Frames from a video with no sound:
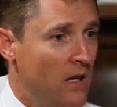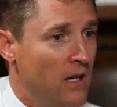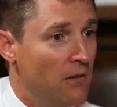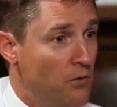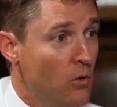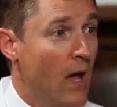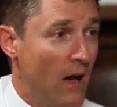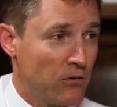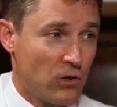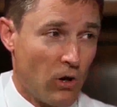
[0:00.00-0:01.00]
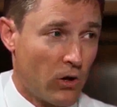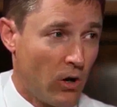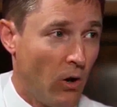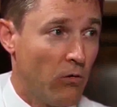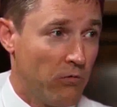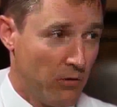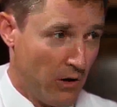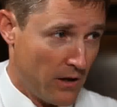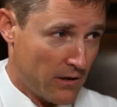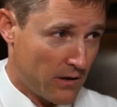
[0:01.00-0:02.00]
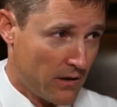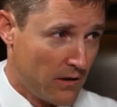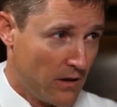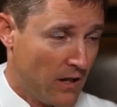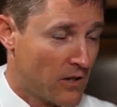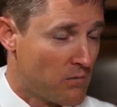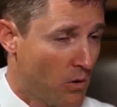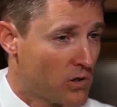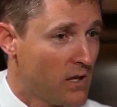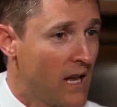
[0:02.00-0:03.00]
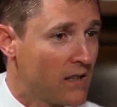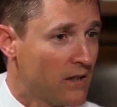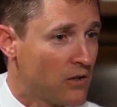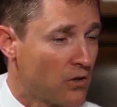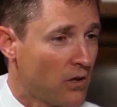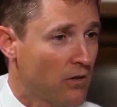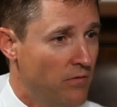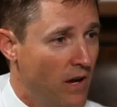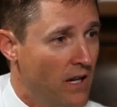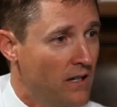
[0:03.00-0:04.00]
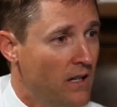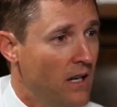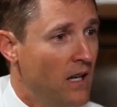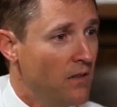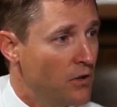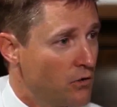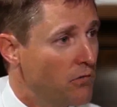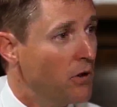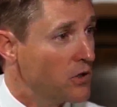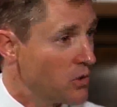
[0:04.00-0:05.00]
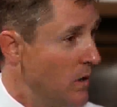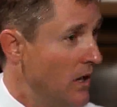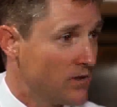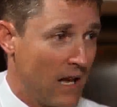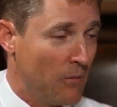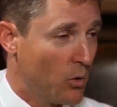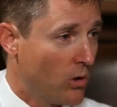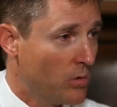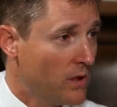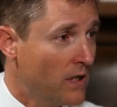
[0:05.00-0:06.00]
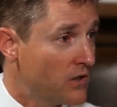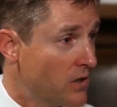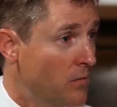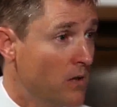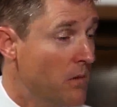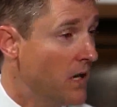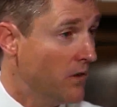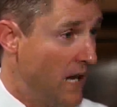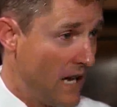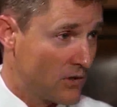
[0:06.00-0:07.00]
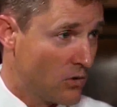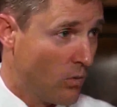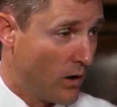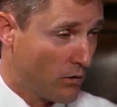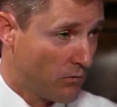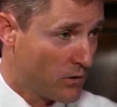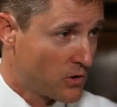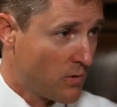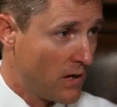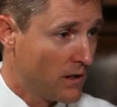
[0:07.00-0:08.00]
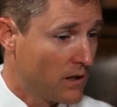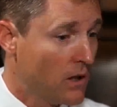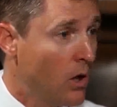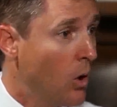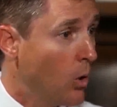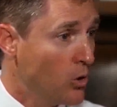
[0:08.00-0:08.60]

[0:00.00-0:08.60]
If you have Charcot foot, it is most likely that you're going to find that your foot swells abnormally, and somebody may even ask you why your foot's swelling, or